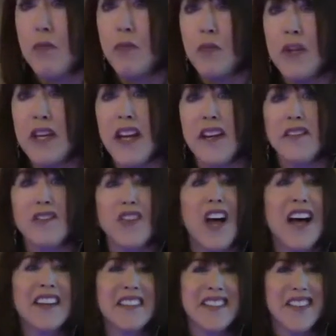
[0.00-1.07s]
We had
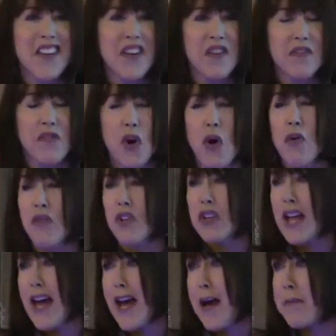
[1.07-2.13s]
lots of
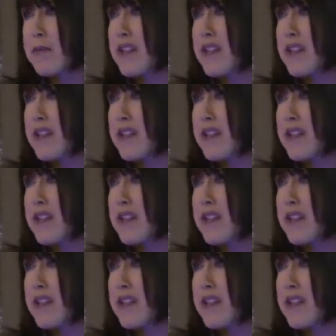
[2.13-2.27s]
overlap